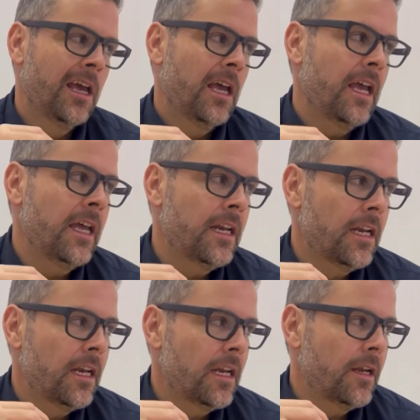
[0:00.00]

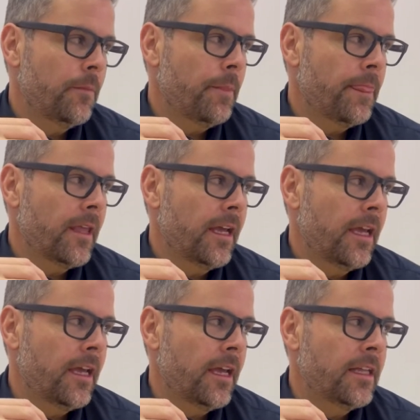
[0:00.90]

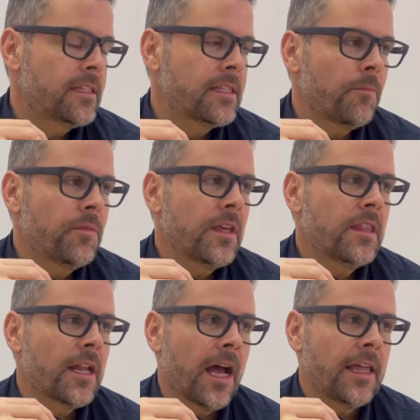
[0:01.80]
it's something
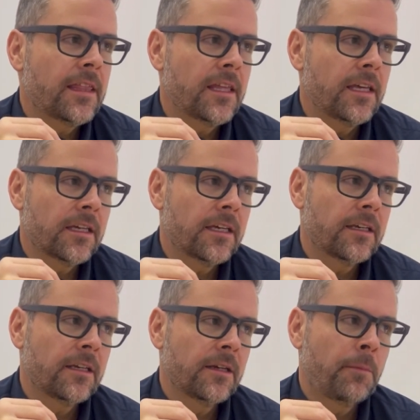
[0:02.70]
that I think
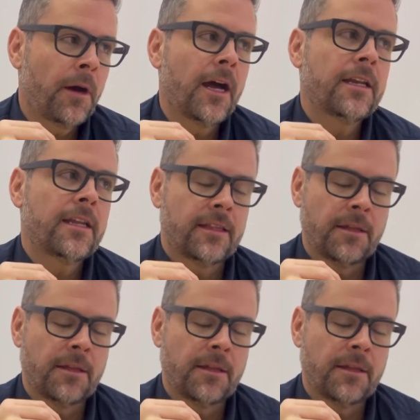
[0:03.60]
the